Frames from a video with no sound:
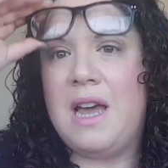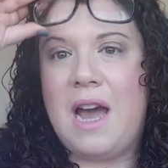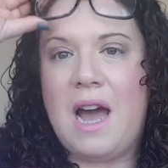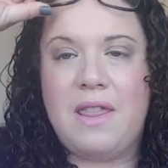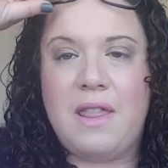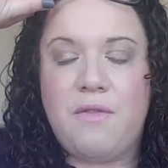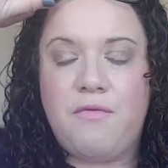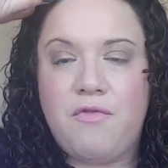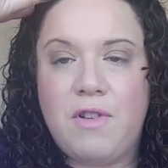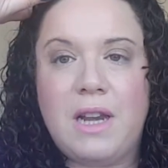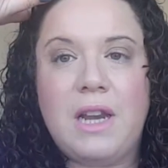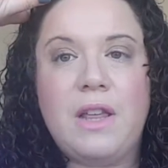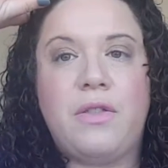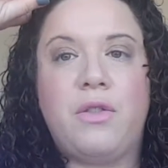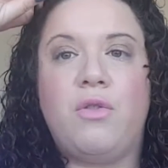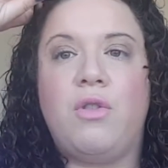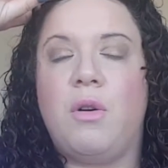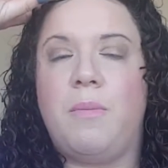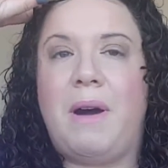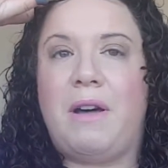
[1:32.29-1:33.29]
And they've really
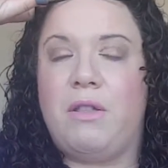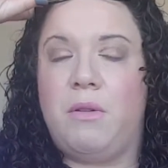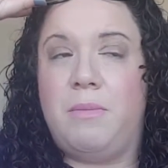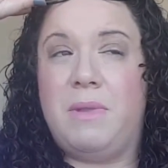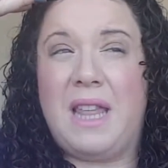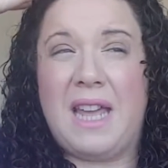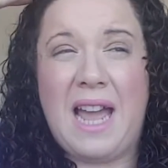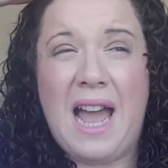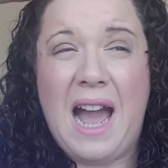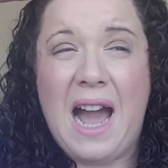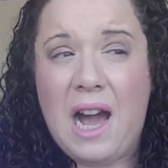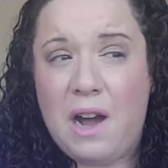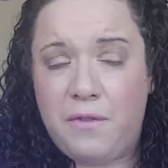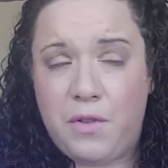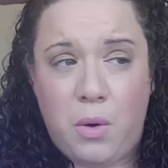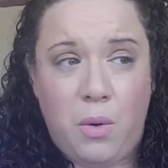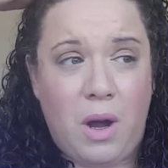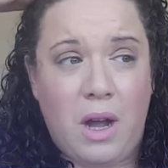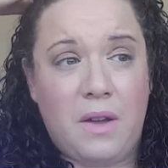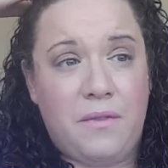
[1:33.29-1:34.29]
thought about them, and they have
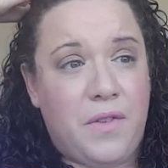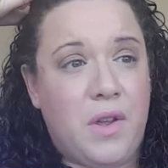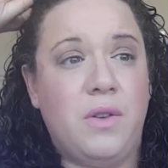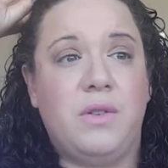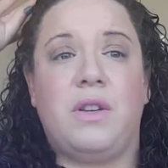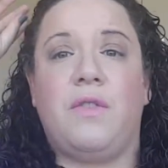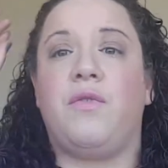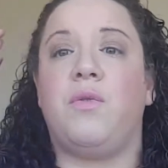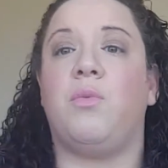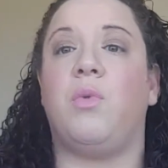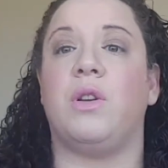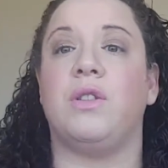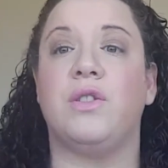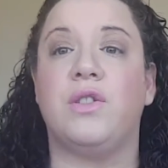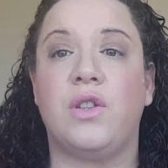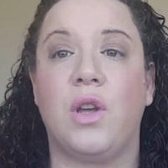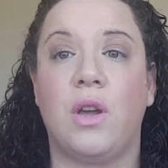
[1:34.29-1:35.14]
quite a few different ones.